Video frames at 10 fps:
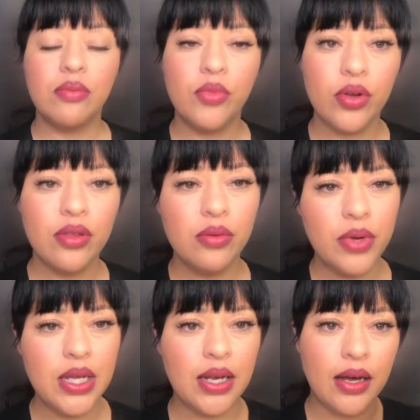more than a
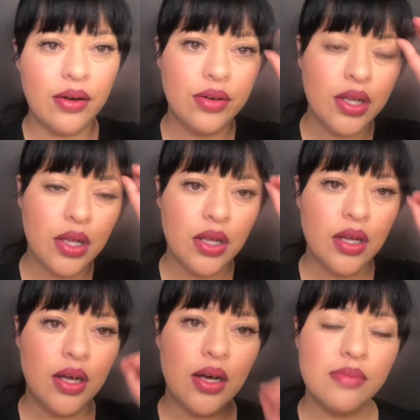week now.
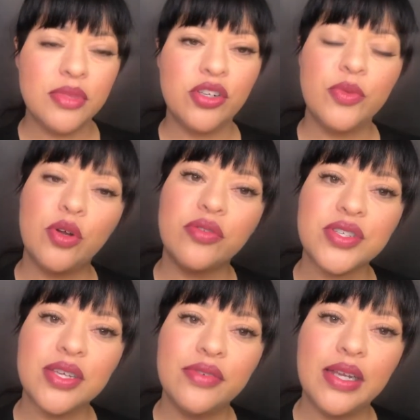A little bit over
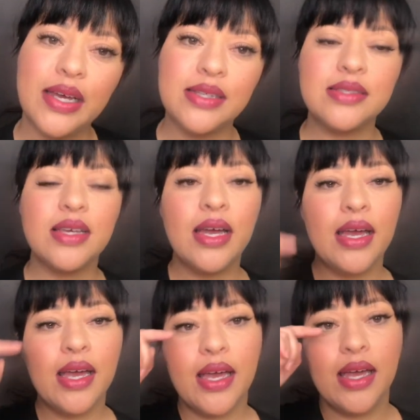7 days,
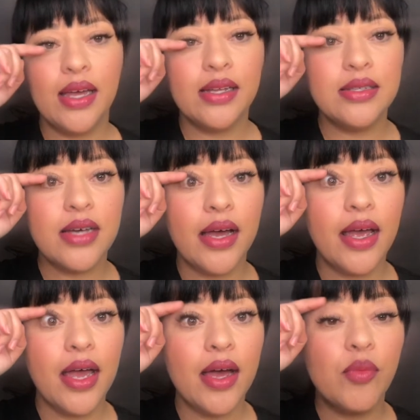and I
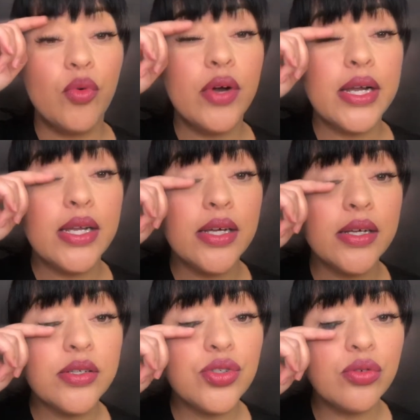am ready
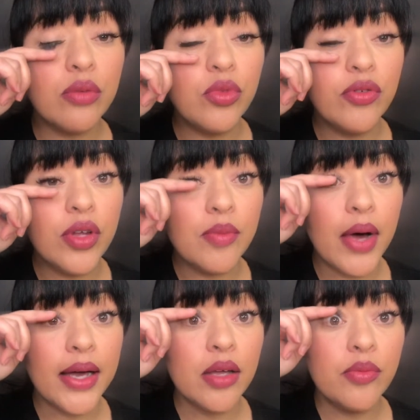to remove them.
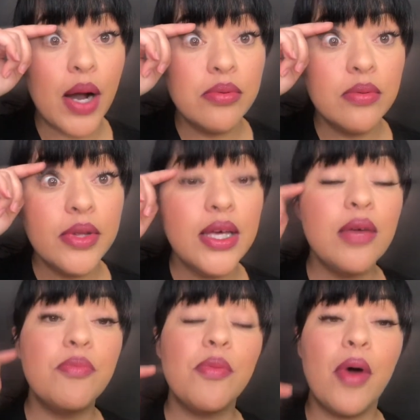I can probably
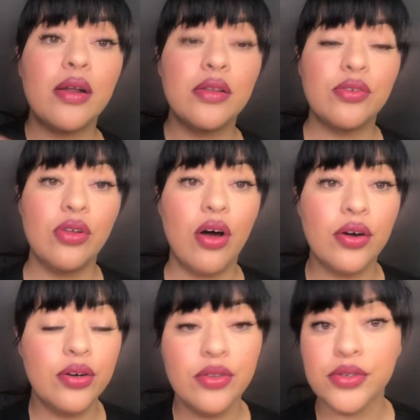keep them on a little
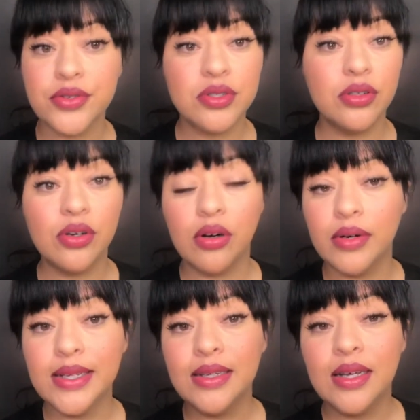longer. They're still
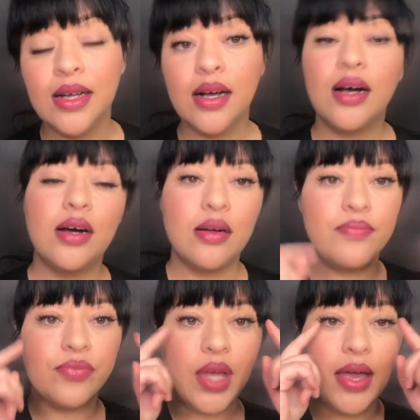going.
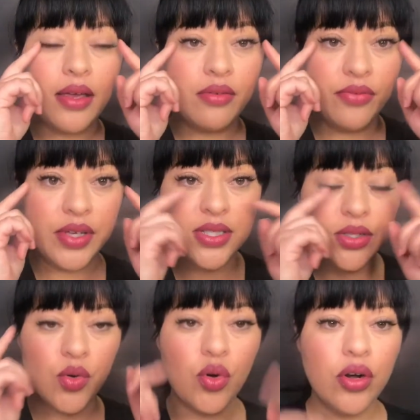I can fix
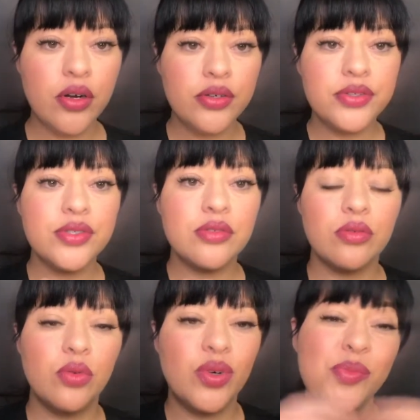the corners
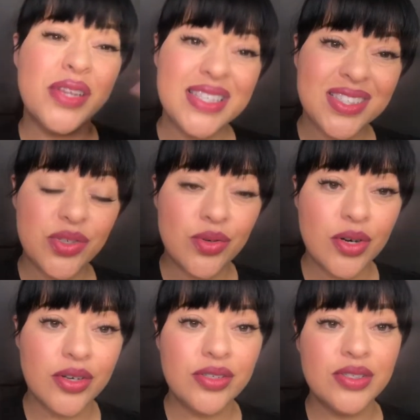or replace the
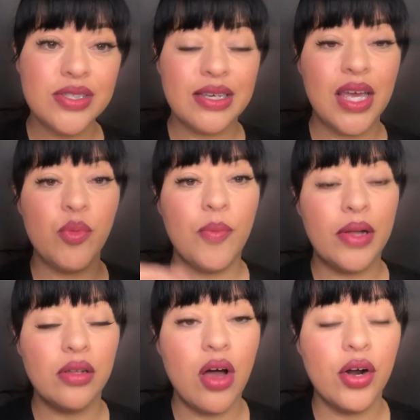corners and keep them
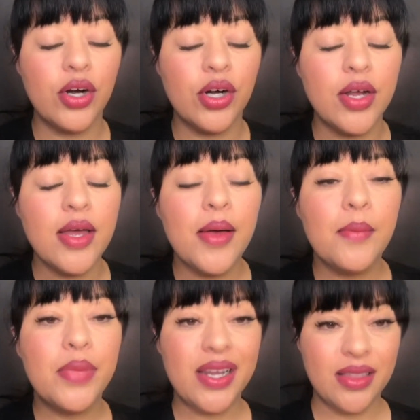on longer,
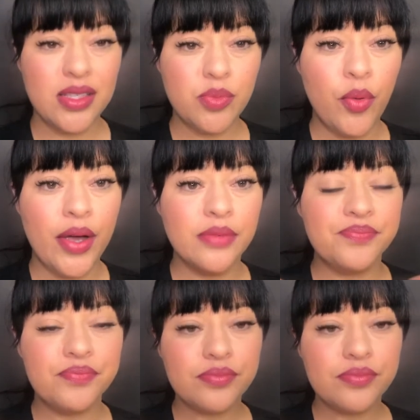but at this point